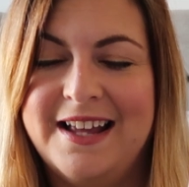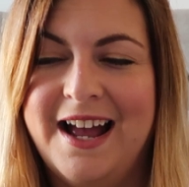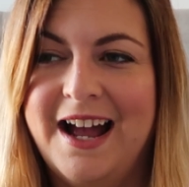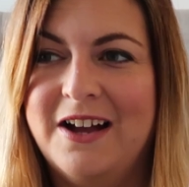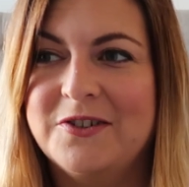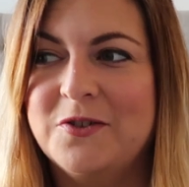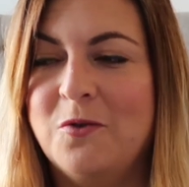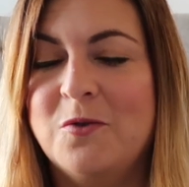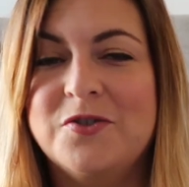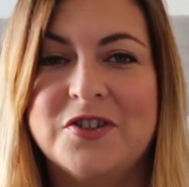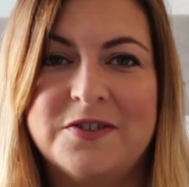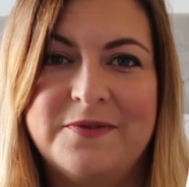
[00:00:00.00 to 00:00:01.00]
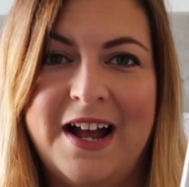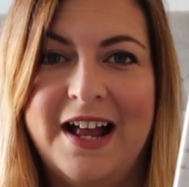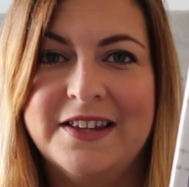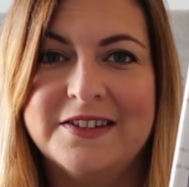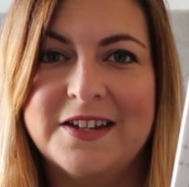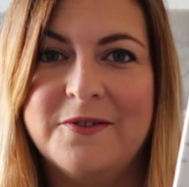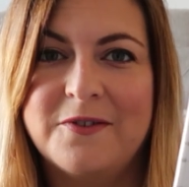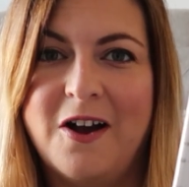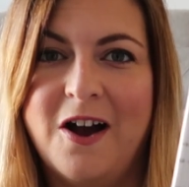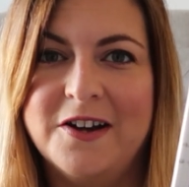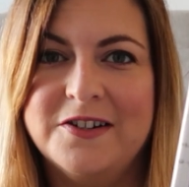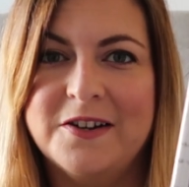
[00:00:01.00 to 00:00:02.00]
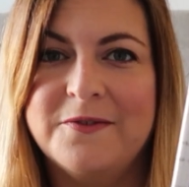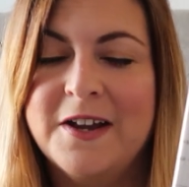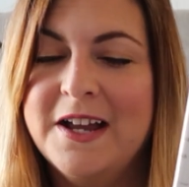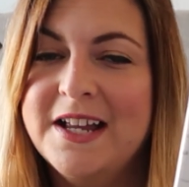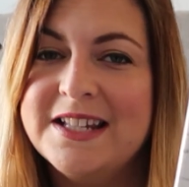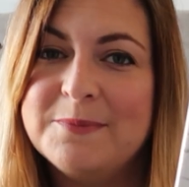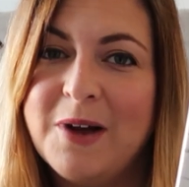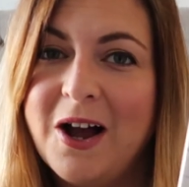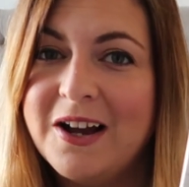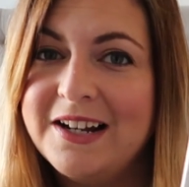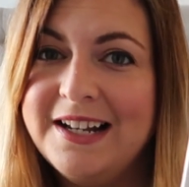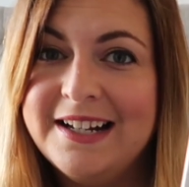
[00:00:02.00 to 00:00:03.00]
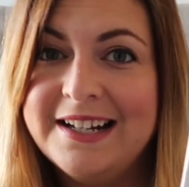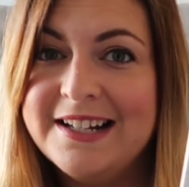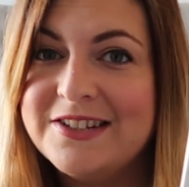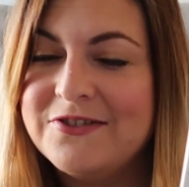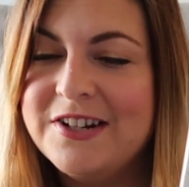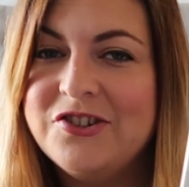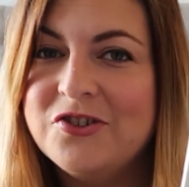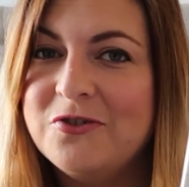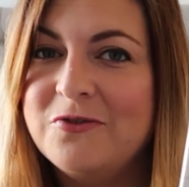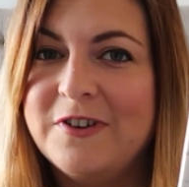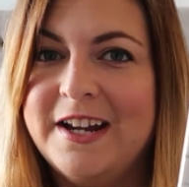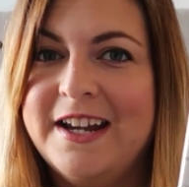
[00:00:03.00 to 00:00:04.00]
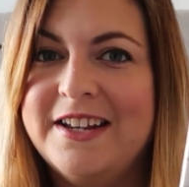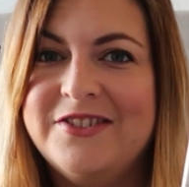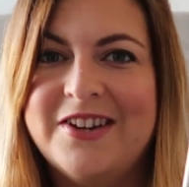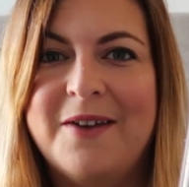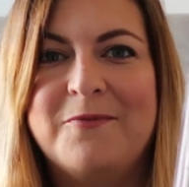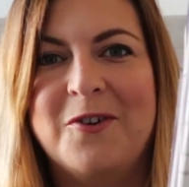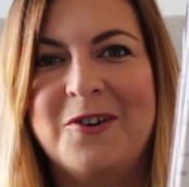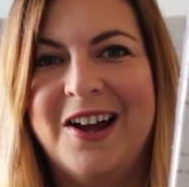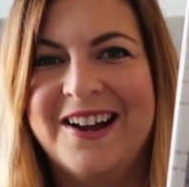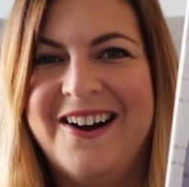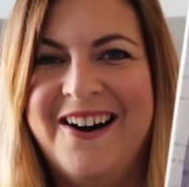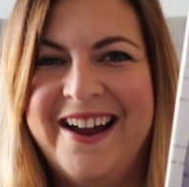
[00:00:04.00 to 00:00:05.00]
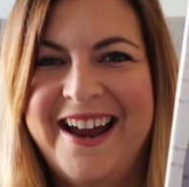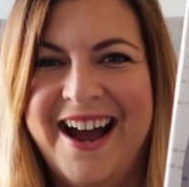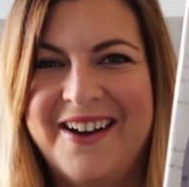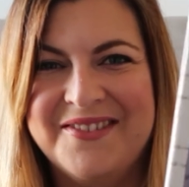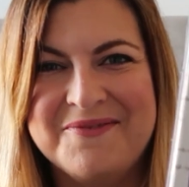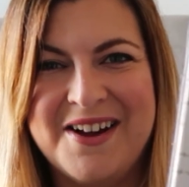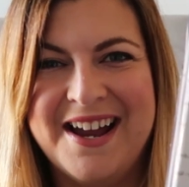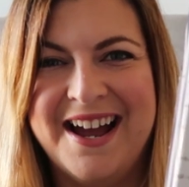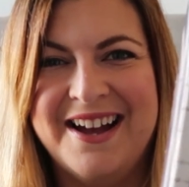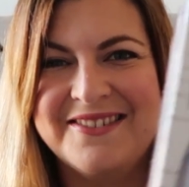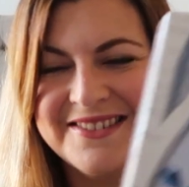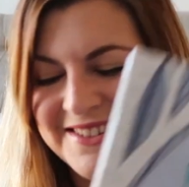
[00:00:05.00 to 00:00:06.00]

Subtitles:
the house, or just fans of kind of sparkly glittery jewellery in general, like I have in my house.